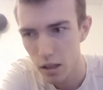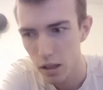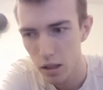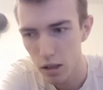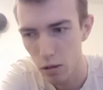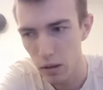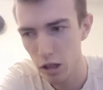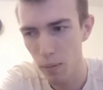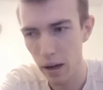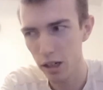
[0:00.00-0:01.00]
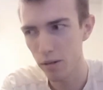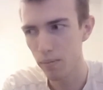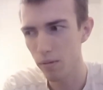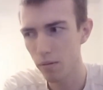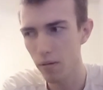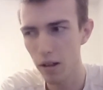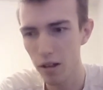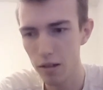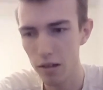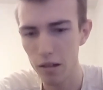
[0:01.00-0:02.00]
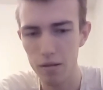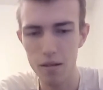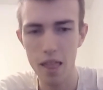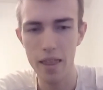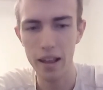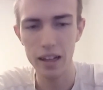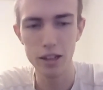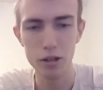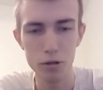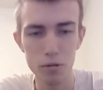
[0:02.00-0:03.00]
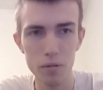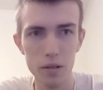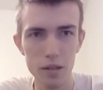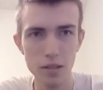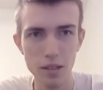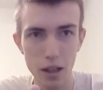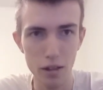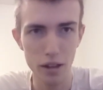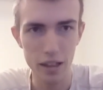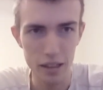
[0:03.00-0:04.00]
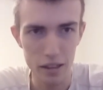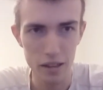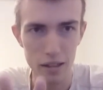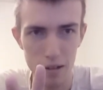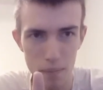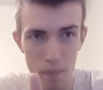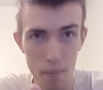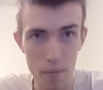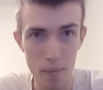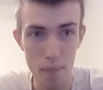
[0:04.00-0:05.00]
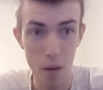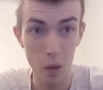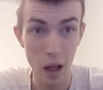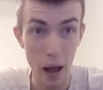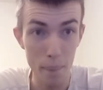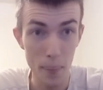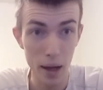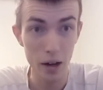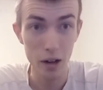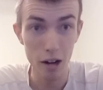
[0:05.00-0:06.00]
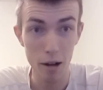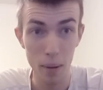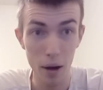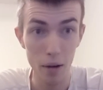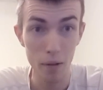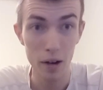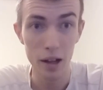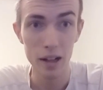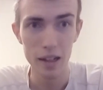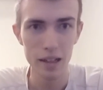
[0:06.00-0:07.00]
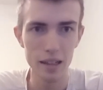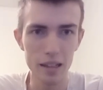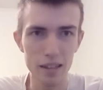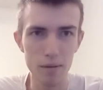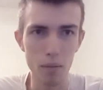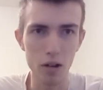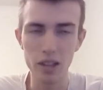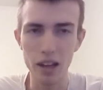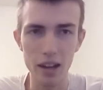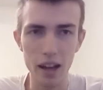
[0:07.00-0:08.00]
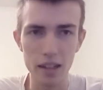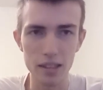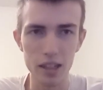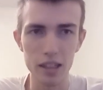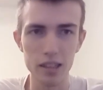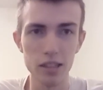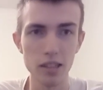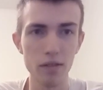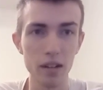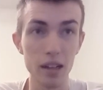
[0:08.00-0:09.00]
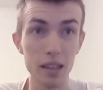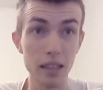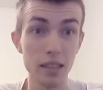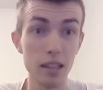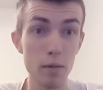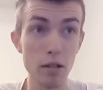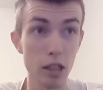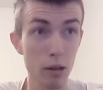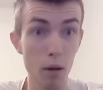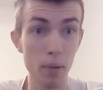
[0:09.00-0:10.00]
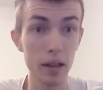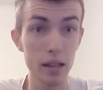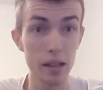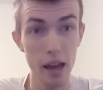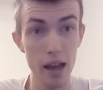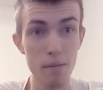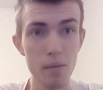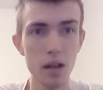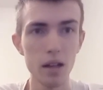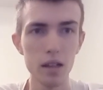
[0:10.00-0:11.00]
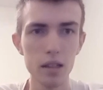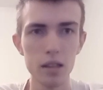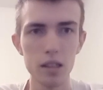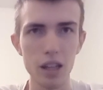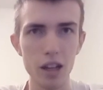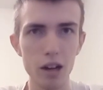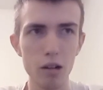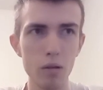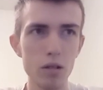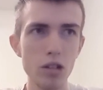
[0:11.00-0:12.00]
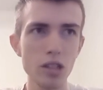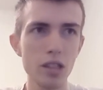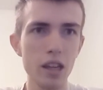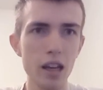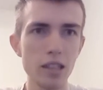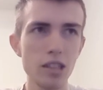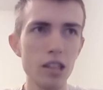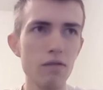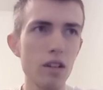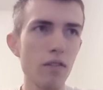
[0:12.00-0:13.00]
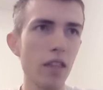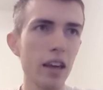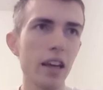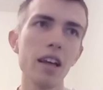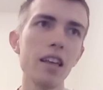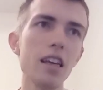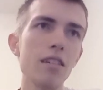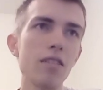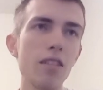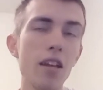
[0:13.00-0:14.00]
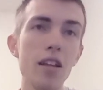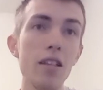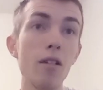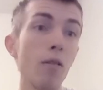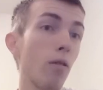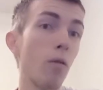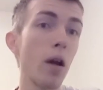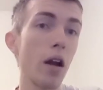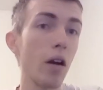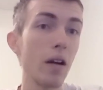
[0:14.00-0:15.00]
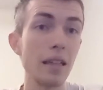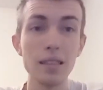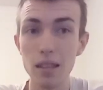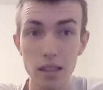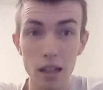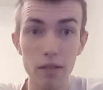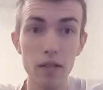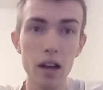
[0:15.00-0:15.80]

So let's go back to. So they can do something a lot better about multitasking, specifically listening to music while playing a game. You know, just in case, even if like the rare instance of,